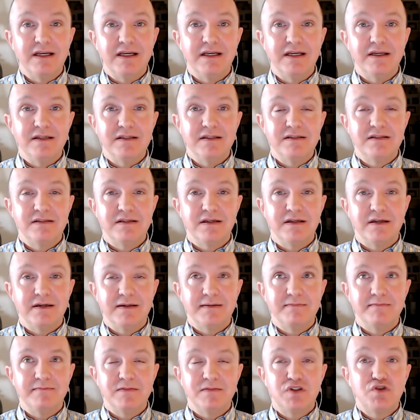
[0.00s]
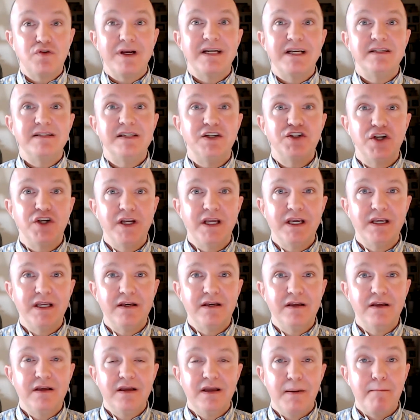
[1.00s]
is um,
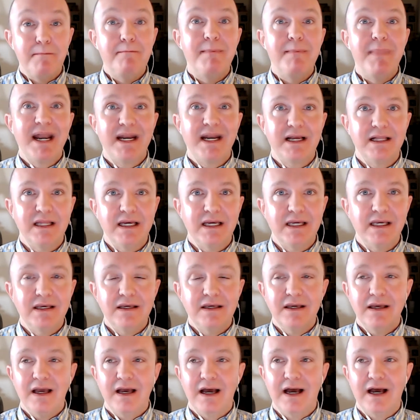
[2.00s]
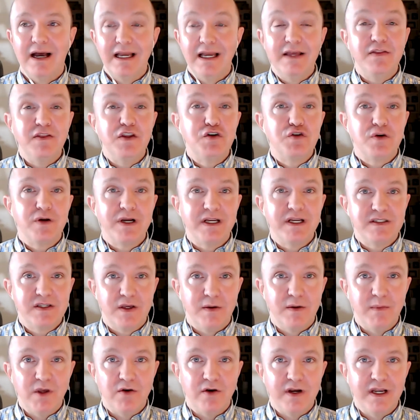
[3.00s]
transitioning medically uh, in the trans
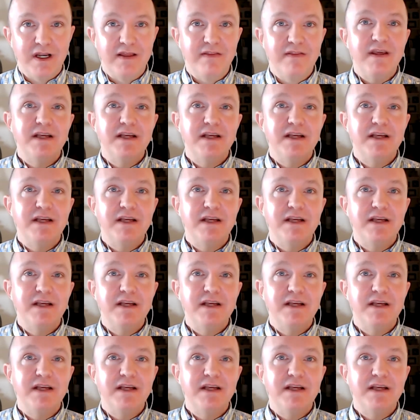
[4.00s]
community.